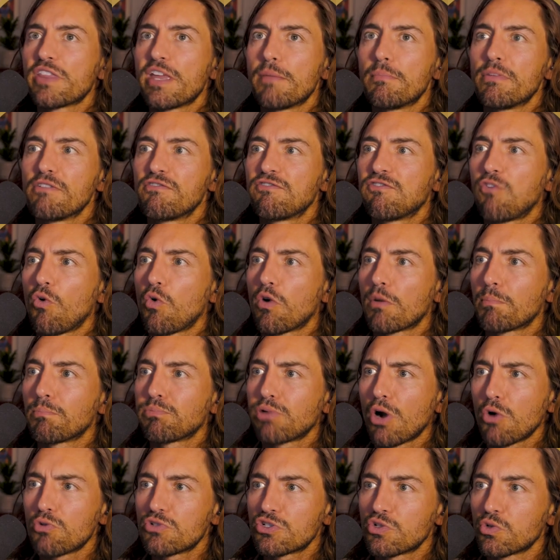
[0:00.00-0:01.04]
Than Before
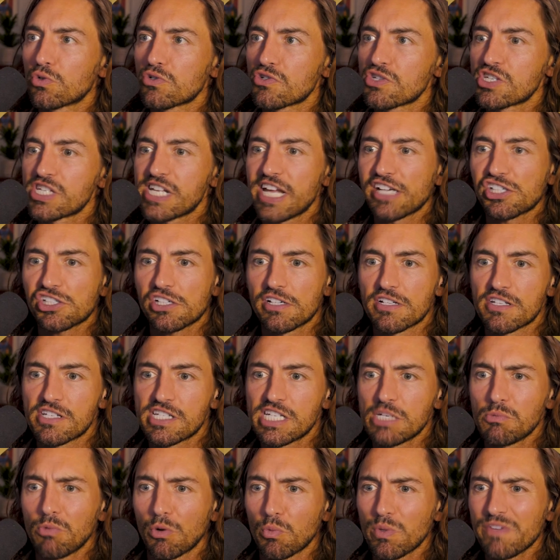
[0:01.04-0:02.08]
Pro Tools session and
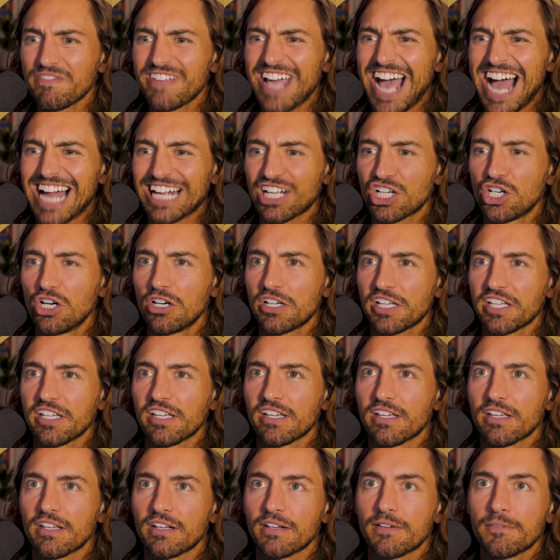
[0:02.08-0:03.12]
see what we've got
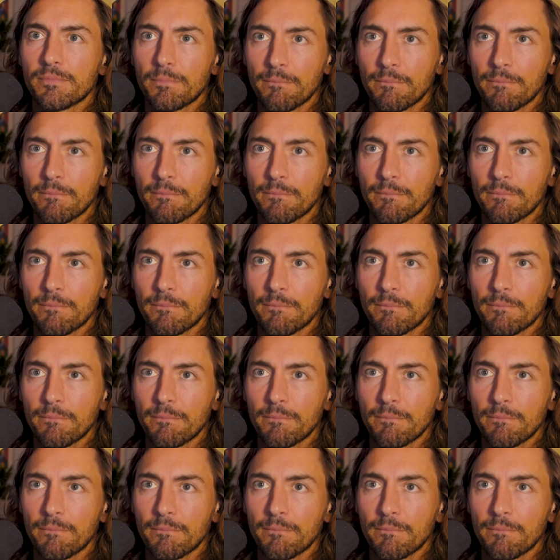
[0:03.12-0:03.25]
cooking.